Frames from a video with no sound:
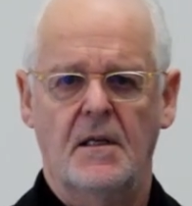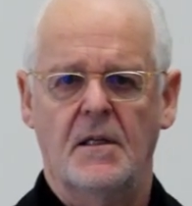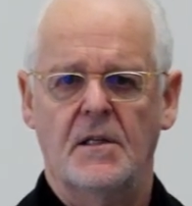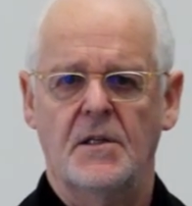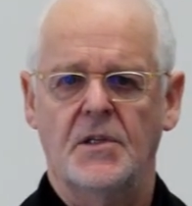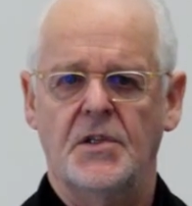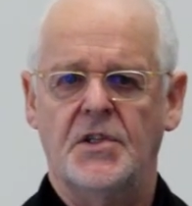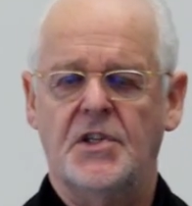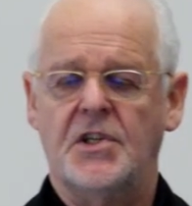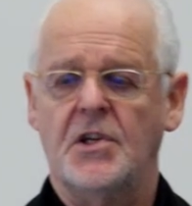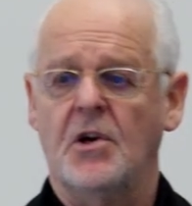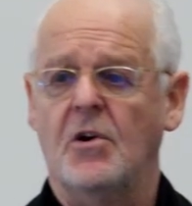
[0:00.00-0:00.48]

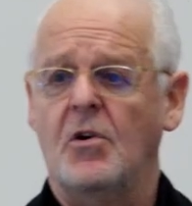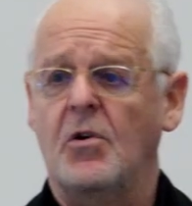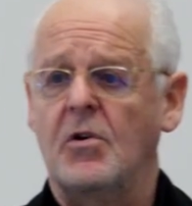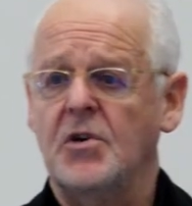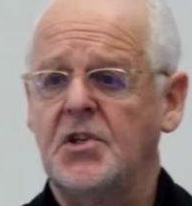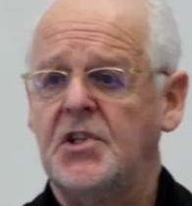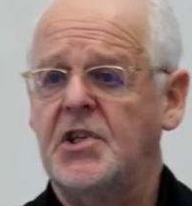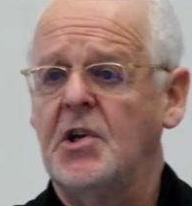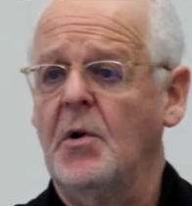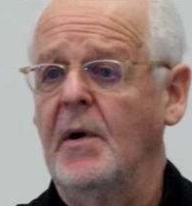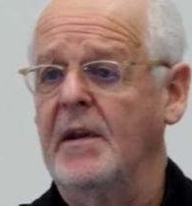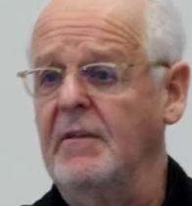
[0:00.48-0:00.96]
So
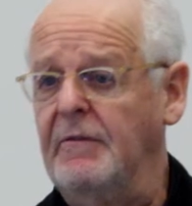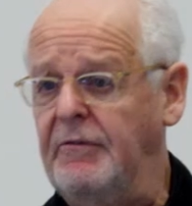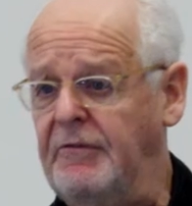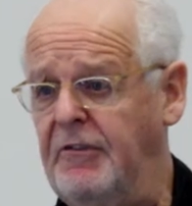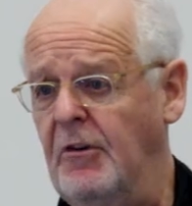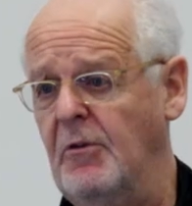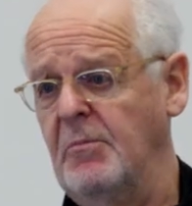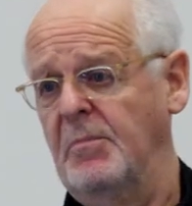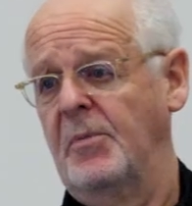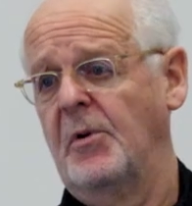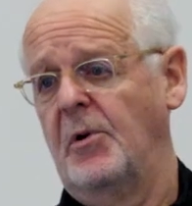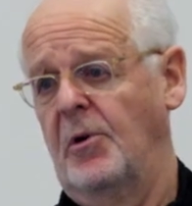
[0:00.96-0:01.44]
in
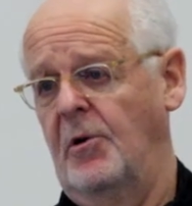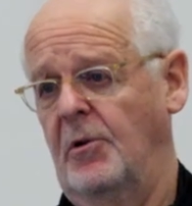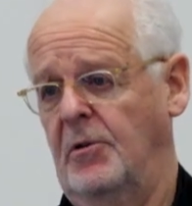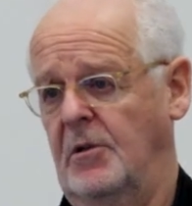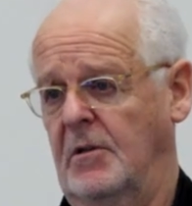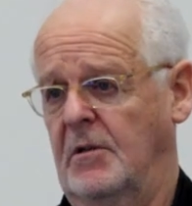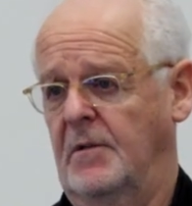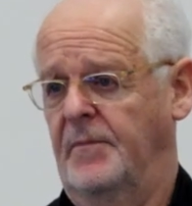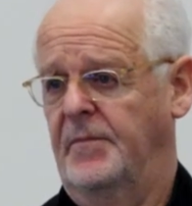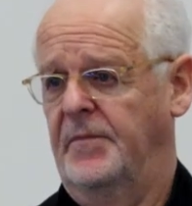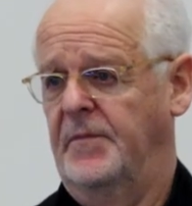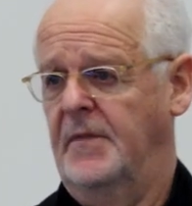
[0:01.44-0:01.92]

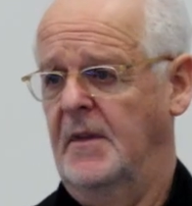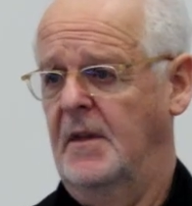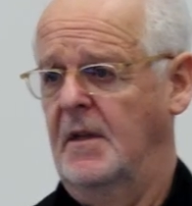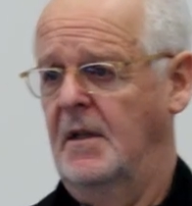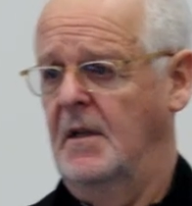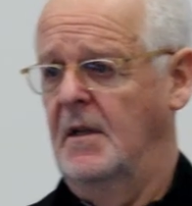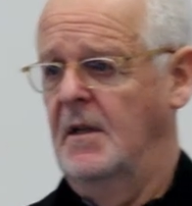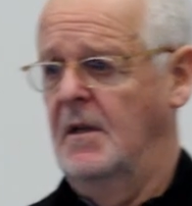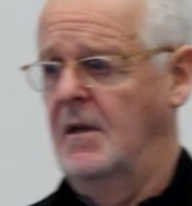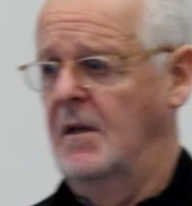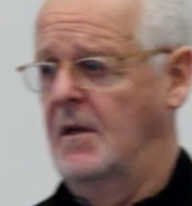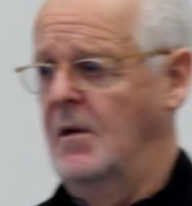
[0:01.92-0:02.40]
football,
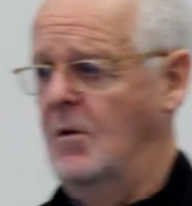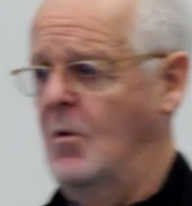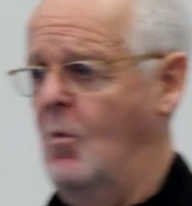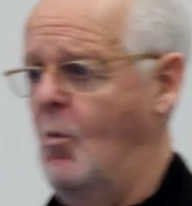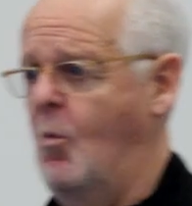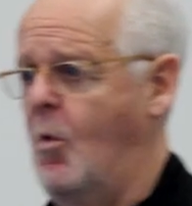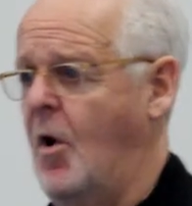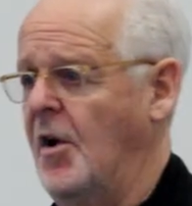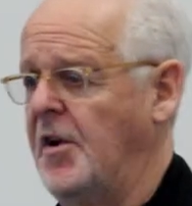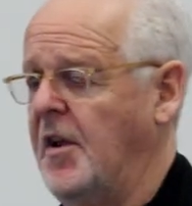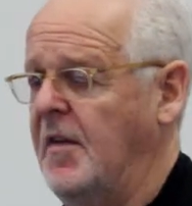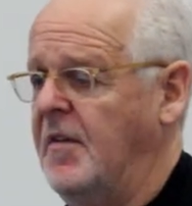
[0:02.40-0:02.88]

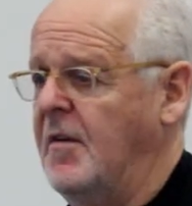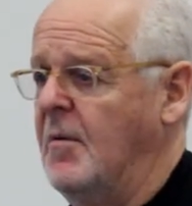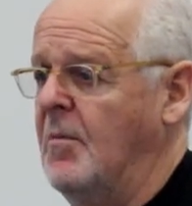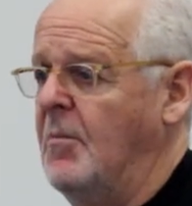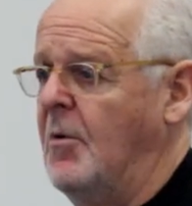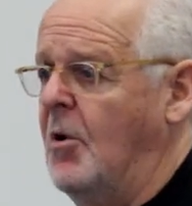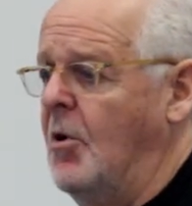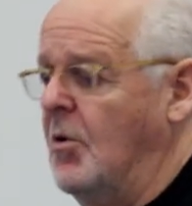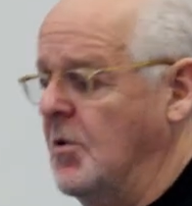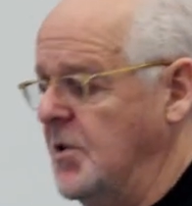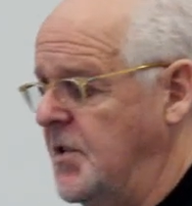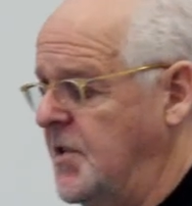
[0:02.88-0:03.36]
one of the
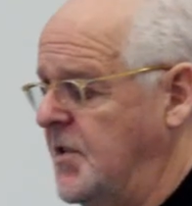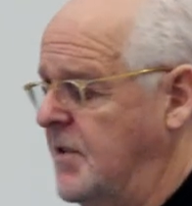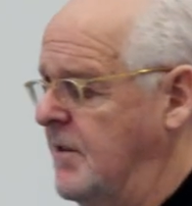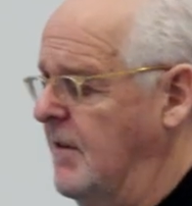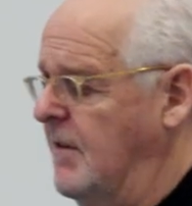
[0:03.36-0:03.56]
most